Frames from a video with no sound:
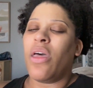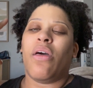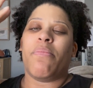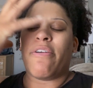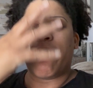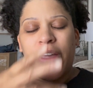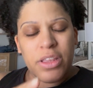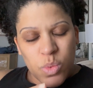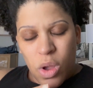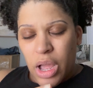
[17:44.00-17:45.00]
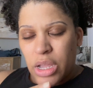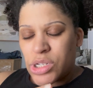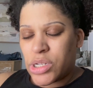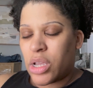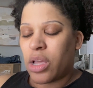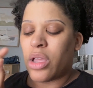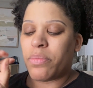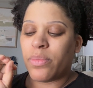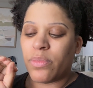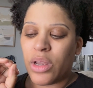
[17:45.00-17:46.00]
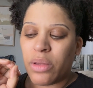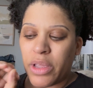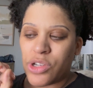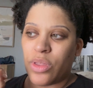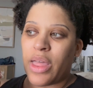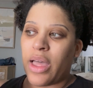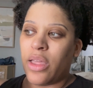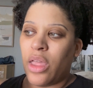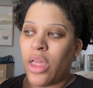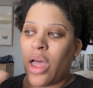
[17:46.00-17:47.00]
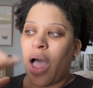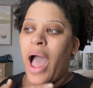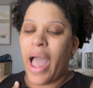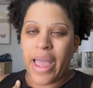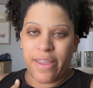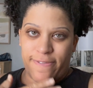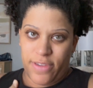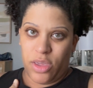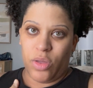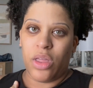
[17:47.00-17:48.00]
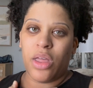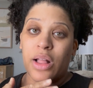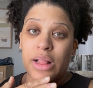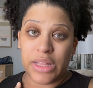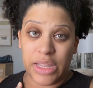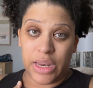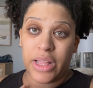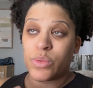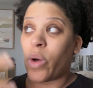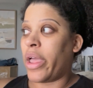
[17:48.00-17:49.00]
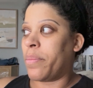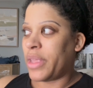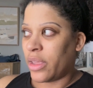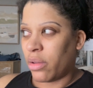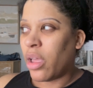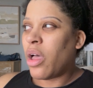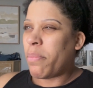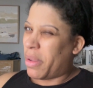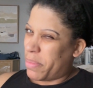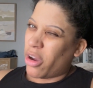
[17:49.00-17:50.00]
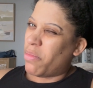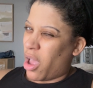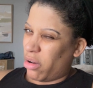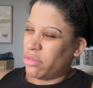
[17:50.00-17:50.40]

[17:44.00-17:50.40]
my face wash. I'm going to make sure that I feel clean. Hence why I'm taking my peri bottle.